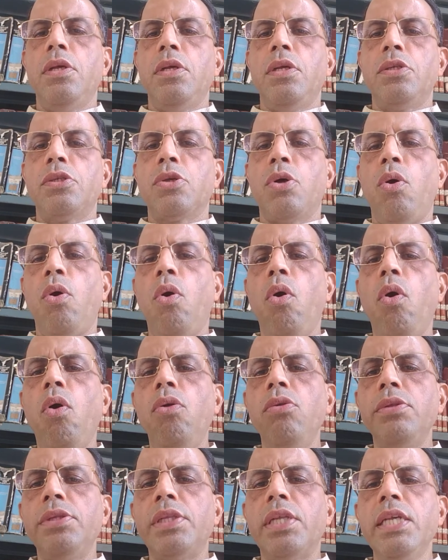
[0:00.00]
So
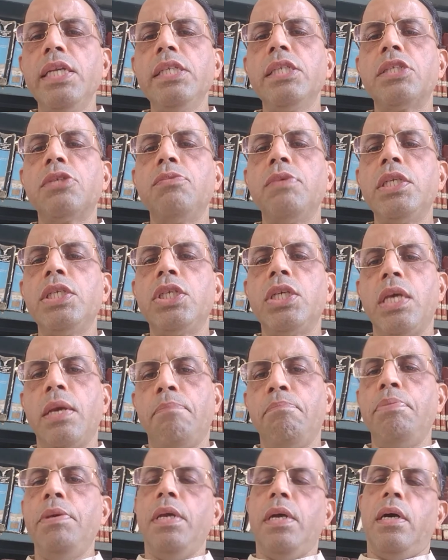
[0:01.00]
all things which
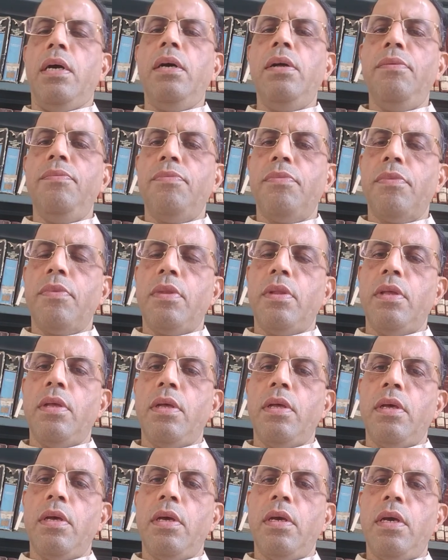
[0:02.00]
appear,
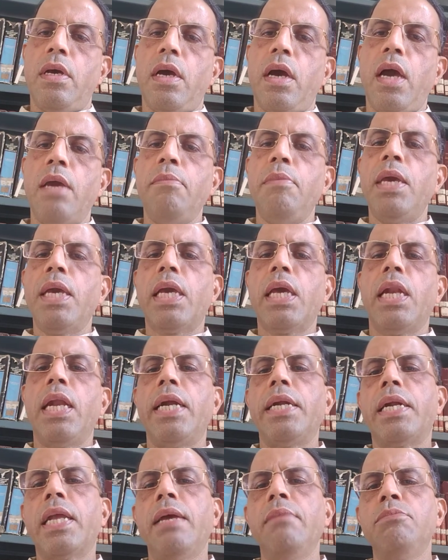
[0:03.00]
I make an
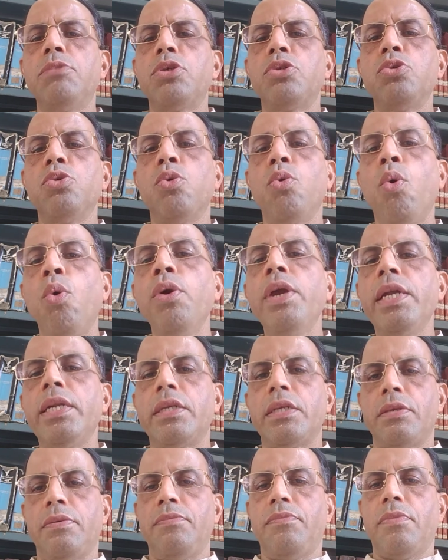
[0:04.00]
attempt to know
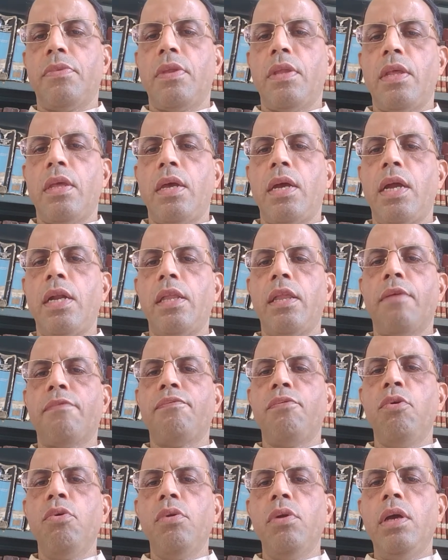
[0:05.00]
it. And
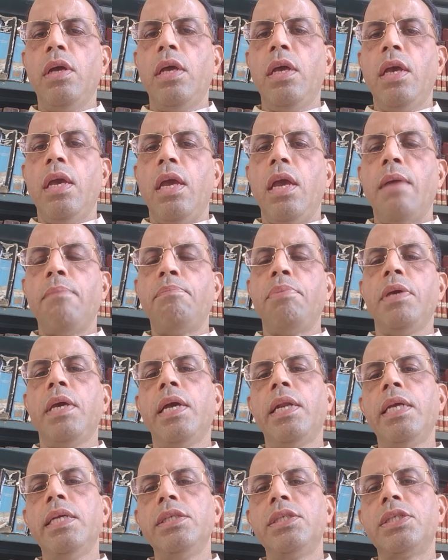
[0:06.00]
therefore,
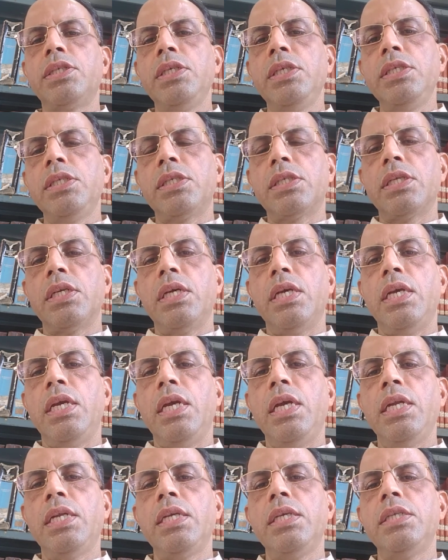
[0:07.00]
appearance is,
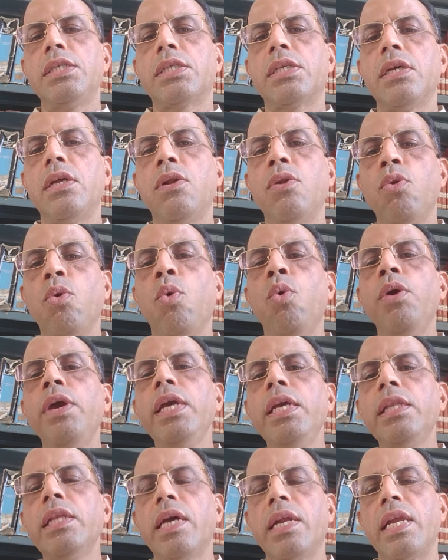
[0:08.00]
it is
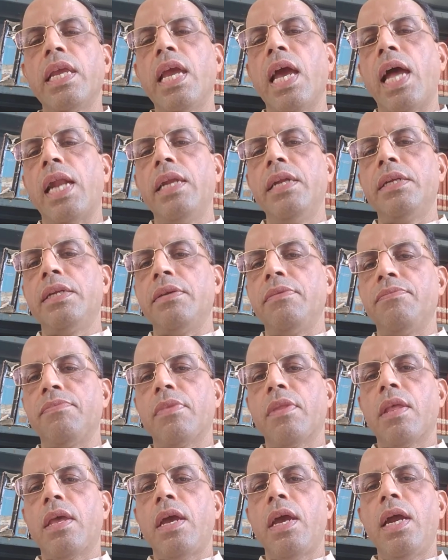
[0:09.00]
knowing the reality.
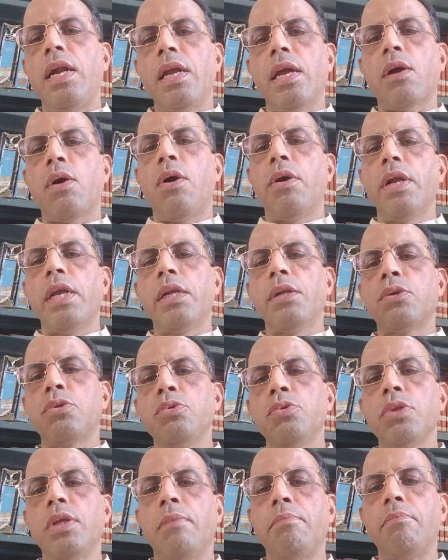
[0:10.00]
And according
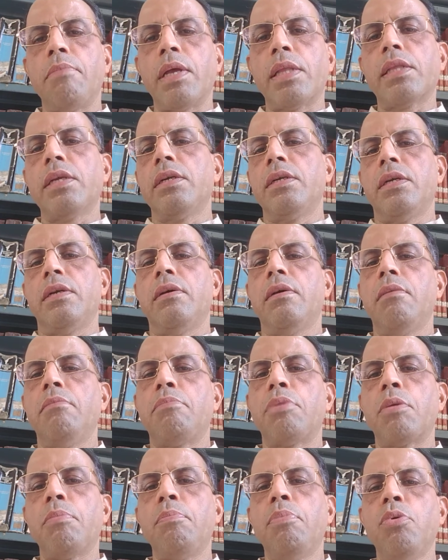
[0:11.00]
to the method
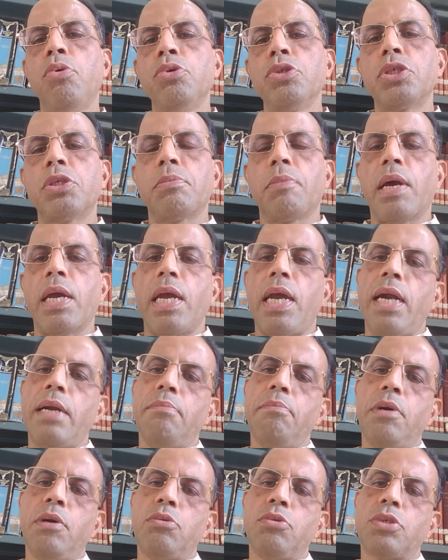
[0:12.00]
proposed by
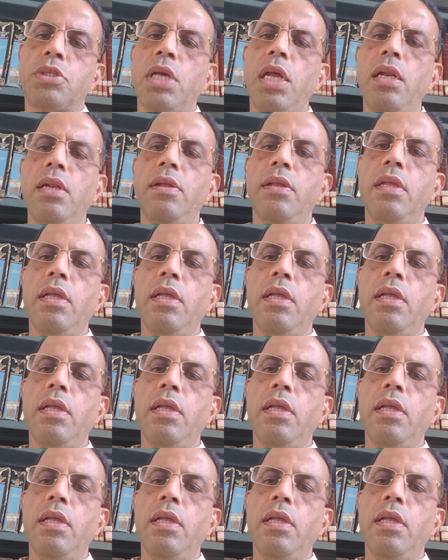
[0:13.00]
Edmund Husserl,